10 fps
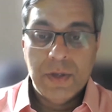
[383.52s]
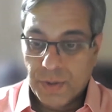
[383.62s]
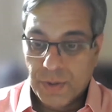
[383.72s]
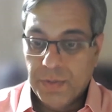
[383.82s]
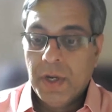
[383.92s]

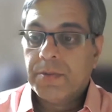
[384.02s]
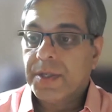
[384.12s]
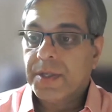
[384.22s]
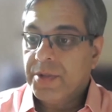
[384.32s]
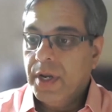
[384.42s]
So
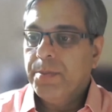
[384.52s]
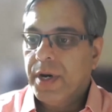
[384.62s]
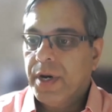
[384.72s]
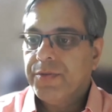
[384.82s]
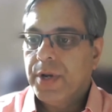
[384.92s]
some really
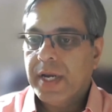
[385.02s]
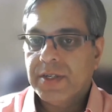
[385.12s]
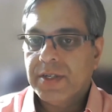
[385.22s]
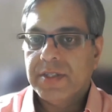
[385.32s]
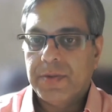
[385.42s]
powerful
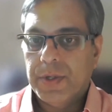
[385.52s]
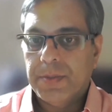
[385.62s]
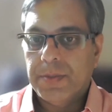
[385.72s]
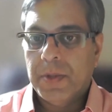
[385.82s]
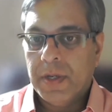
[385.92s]
actions that
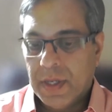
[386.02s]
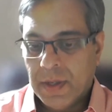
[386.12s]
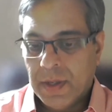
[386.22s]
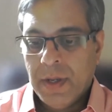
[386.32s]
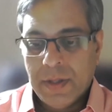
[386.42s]

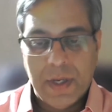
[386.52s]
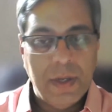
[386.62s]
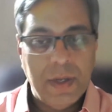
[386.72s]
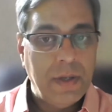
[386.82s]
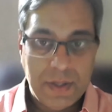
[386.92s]

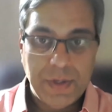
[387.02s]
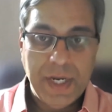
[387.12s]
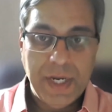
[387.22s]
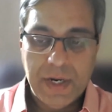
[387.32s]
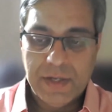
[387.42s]
were
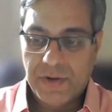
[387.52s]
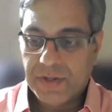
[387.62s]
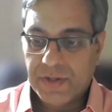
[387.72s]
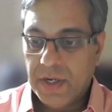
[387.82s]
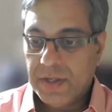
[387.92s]
taken as a
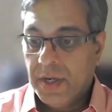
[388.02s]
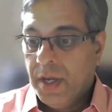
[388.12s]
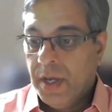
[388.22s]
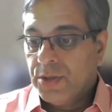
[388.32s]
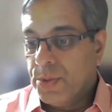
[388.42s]
result.
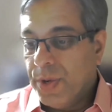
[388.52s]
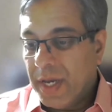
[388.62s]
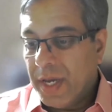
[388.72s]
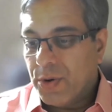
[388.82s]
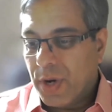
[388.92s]
So
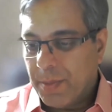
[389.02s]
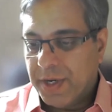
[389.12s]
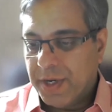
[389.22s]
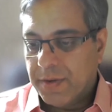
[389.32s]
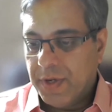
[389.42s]
working
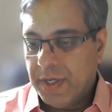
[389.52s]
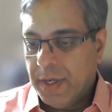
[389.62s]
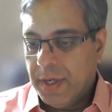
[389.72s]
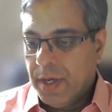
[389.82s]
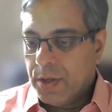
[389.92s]
collaboratively
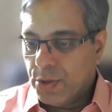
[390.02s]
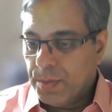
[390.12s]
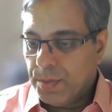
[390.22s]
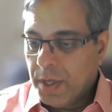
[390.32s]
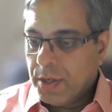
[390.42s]

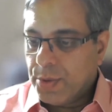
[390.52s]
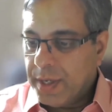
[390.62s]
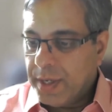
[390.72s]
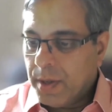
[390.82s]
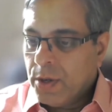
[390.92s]
to
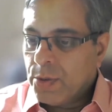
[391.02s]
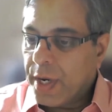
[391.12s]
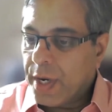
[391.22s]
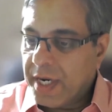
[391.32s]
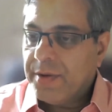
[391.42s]
to
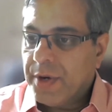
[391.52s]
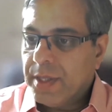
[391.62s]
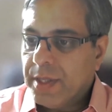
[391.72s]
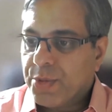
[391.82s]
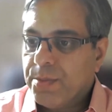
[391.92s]
identify
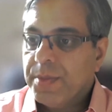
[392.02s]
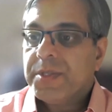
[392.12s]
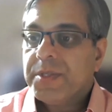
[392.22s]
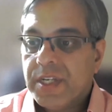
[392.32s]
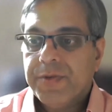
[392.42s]
the problem,
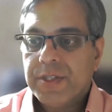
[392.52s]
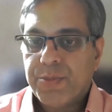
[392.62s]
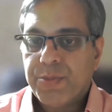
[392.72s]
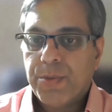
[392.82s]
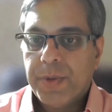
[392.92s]
surface
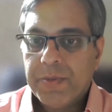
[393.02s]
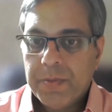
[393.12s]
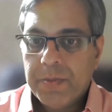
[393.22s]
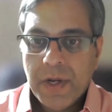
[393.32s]
the problem,